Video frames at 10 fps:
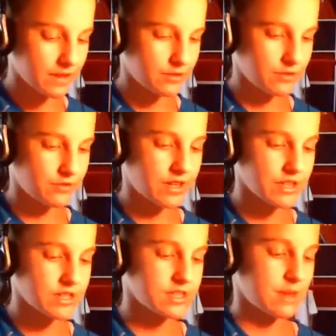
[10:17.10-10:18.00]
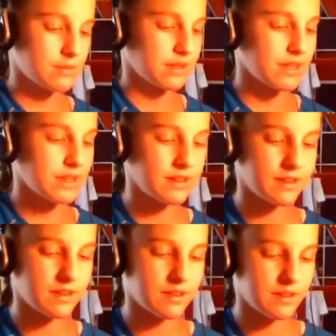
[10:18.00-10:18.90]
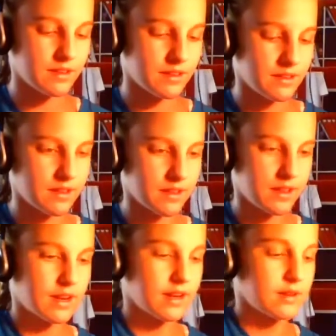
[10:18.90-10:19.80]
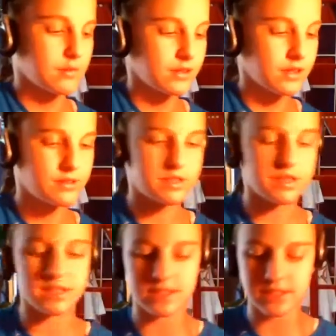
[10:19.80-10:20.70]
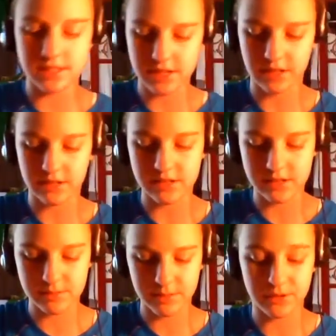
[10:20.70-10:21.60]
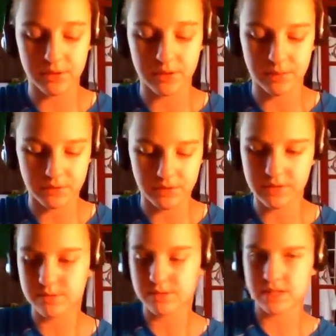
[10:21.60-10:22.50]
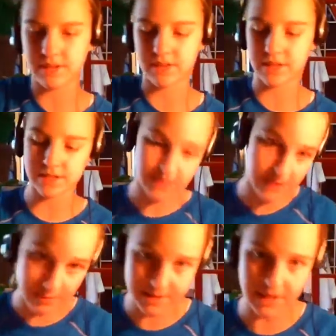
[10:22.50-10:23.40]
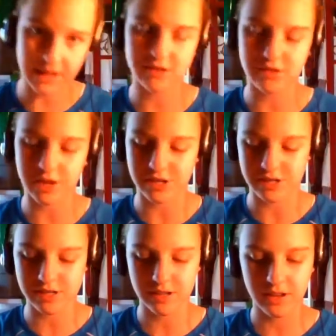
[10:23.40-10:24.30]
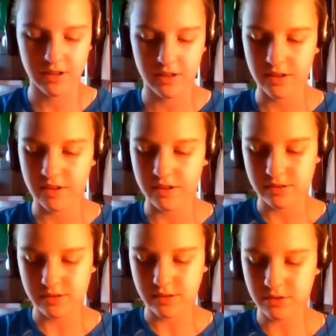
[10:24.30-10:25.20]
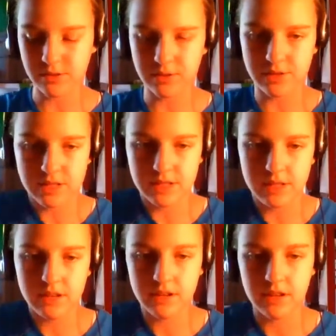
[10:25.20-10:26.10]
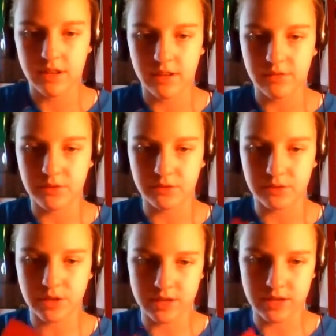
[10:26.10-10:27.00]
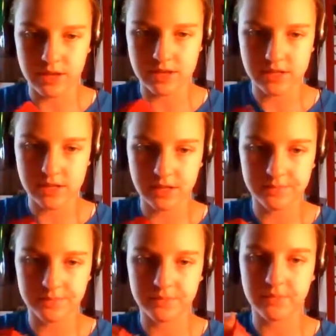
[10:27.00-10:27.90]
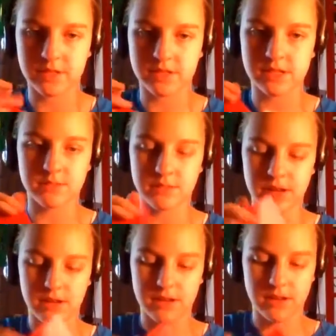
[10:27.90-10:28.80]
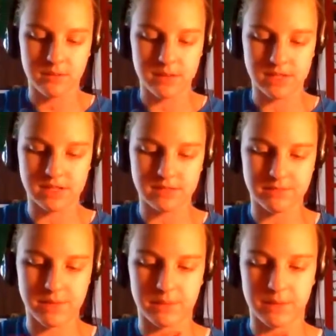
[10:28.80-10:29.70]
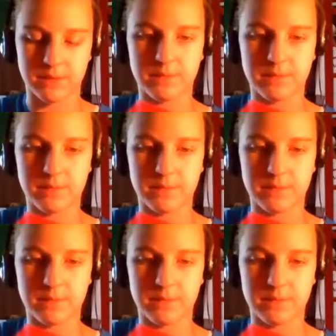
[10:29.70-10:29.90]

to finish assembly, again, I am only using 6 colors, but you can be doing this with 7. It's the same exact instructions. So you can see, if you look at this, these are my pieces of paper.